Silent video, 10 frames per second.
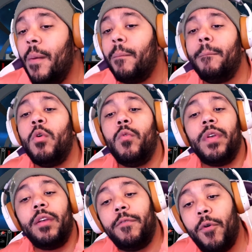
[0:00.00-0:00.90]

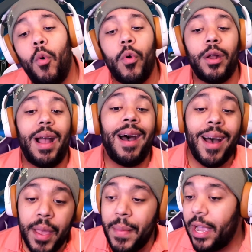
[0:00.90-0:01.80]
Moving forward,
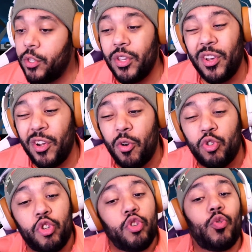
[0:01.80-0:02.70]
I'm actually going to go
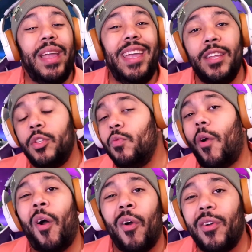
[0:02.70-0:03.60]
straight into
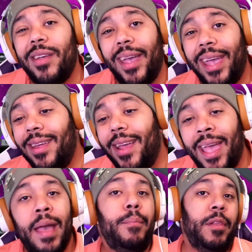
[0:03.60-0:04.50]
Arcane
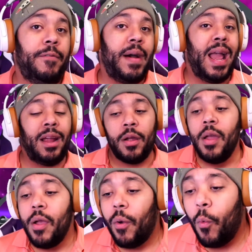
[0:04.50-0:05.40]
Amplifier.
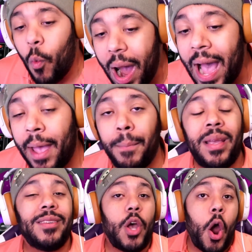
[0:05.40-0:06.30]
Why?
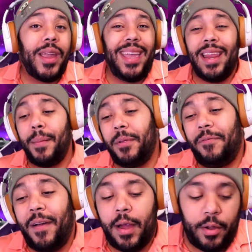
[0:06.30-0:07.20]
Because Arcane
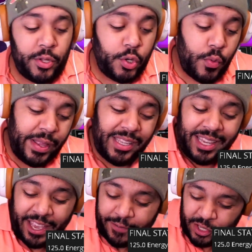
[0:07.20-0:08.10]
Amplifier is going to
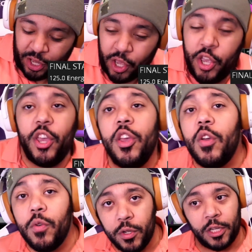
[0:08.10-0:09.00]
give us a
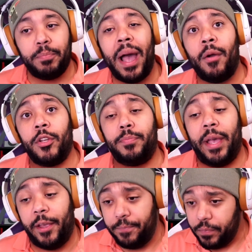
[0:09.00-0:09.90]
huge power spike.